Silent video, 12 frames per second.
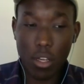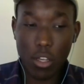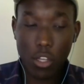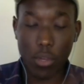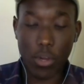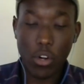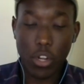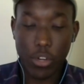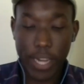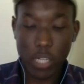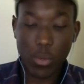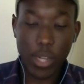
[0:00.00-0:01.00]
you had already
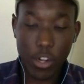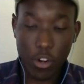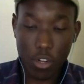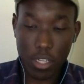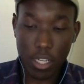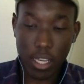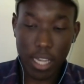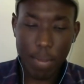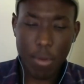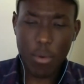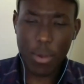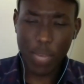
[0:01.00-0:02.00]
graduated early. And I
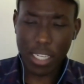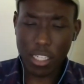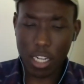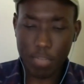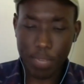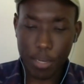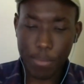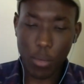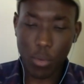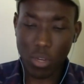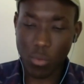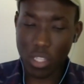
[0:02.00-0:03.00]
remember we had talked about
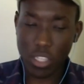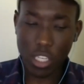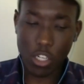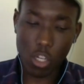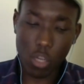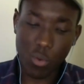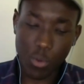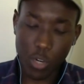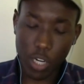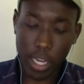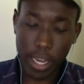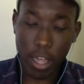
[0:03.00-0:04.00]
it when we see each other when we were
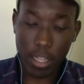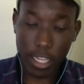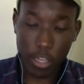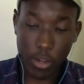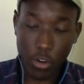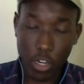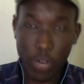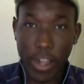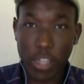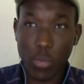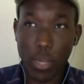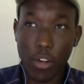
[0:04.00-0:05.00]
working out, like you had already
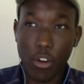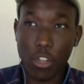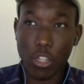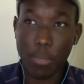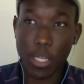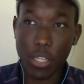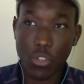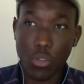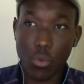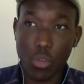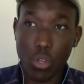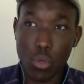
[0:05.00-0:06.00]
graduated early because
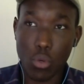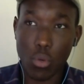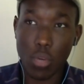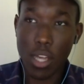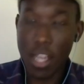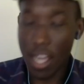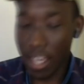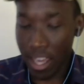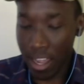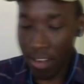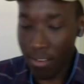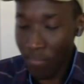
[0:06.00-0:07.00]
you knew,
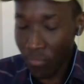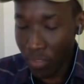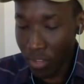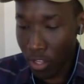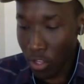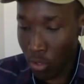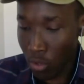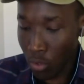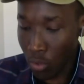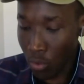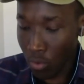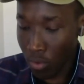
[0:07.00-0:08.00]
again,
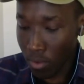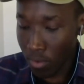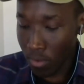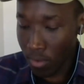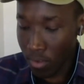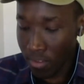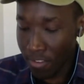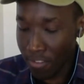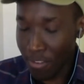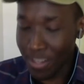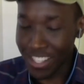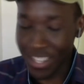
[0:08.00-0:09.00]
you,
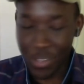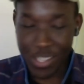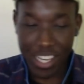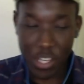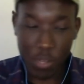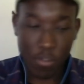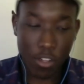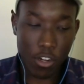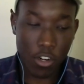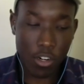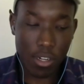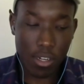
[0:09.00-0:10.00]
from the skills that you
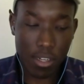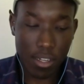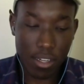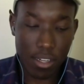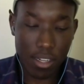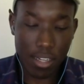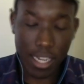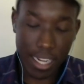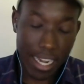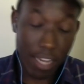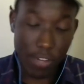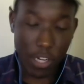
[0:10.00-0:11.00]
learned and
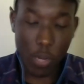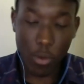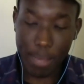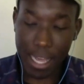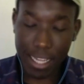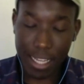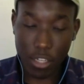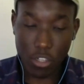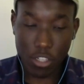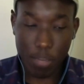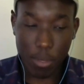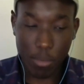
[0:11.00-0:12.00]
kind of even going back, like
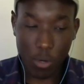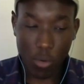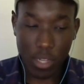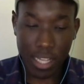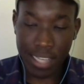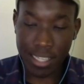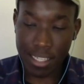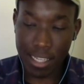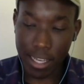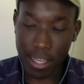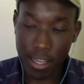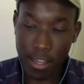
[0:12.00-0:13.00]
there's some people don't realize that like